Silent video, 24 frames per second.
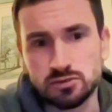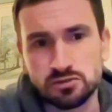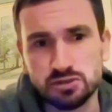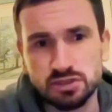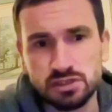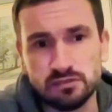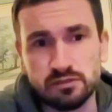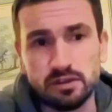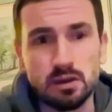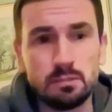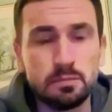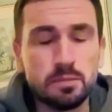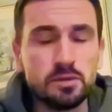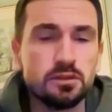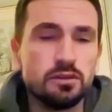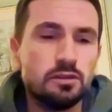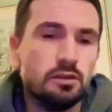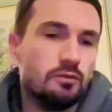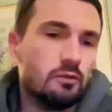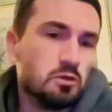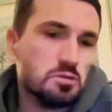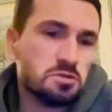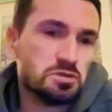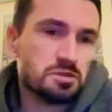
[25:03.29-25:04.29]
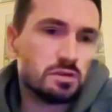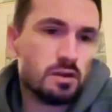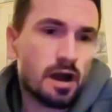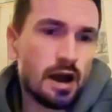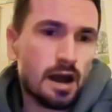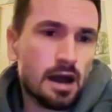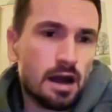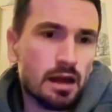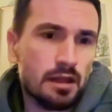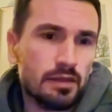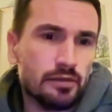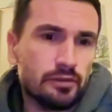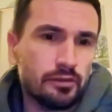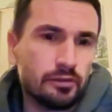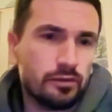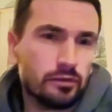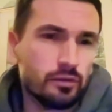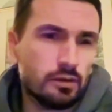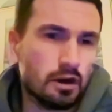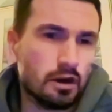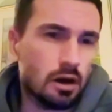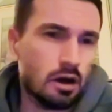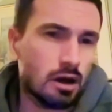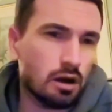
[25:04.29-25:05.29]
Syria. But you've also had
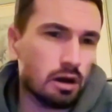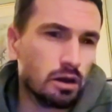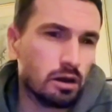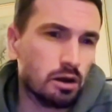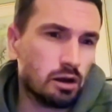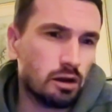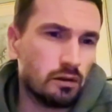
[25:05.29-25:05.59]
kind